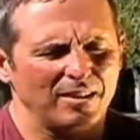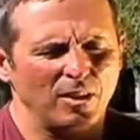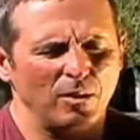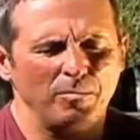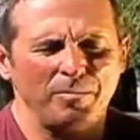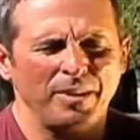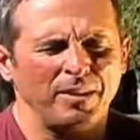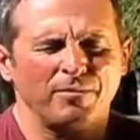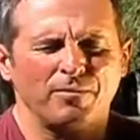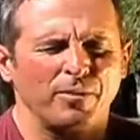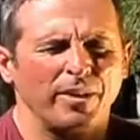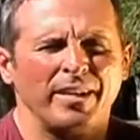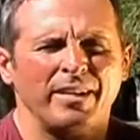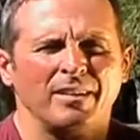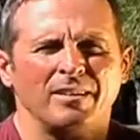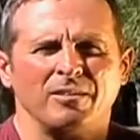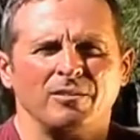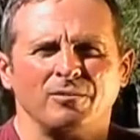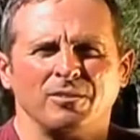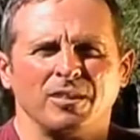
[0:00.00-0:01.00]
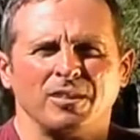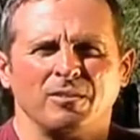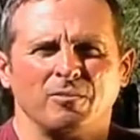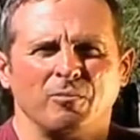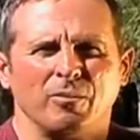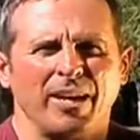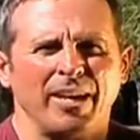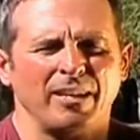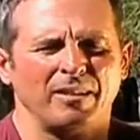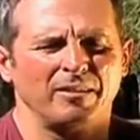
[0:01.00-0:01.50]
Don't be afraid of losing the
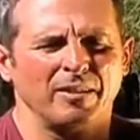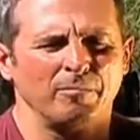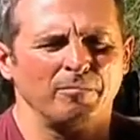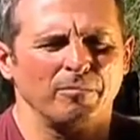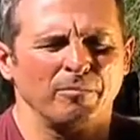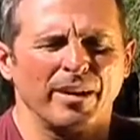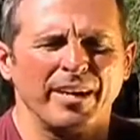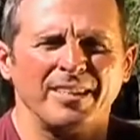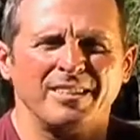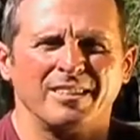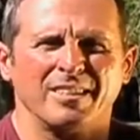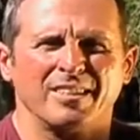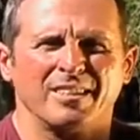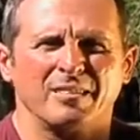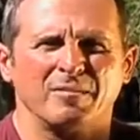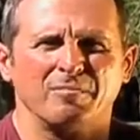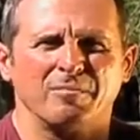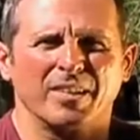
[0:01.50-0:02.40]
weight. Embrace it.